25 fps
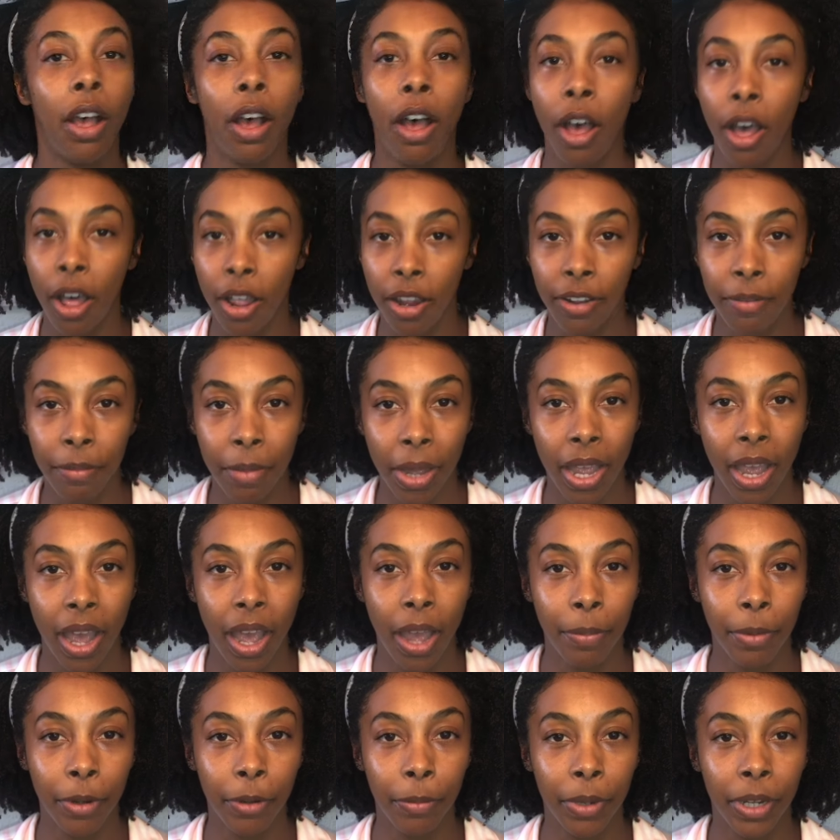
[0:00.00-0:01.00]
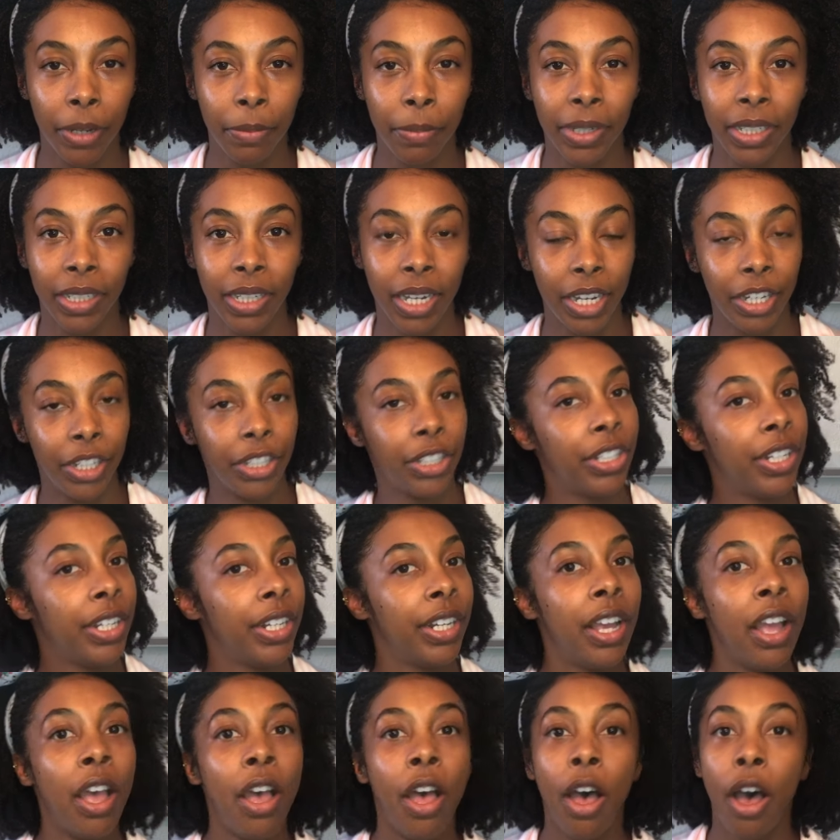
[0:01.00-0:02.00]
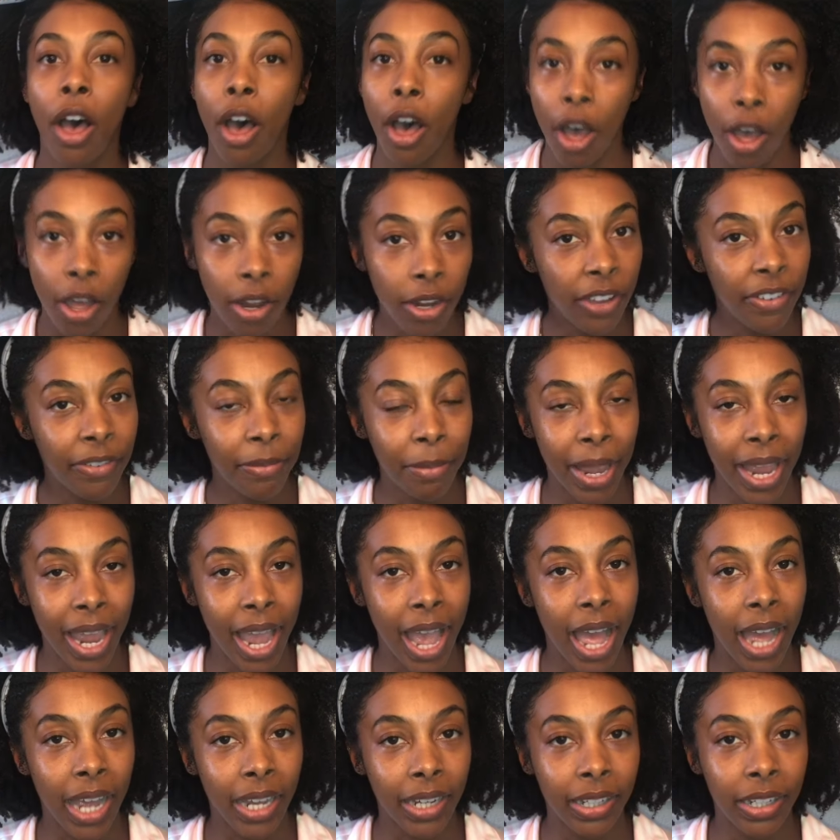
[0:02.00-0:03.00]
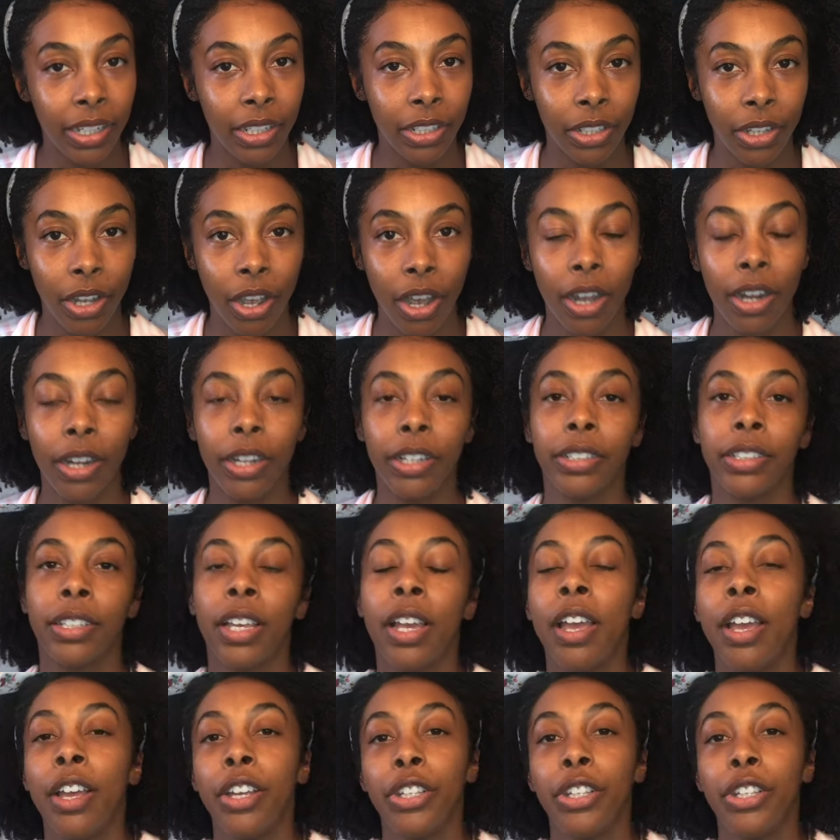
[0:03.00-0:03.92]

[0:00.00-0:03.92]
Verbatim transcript: all of my hyperpigmentation, all of my acne scars.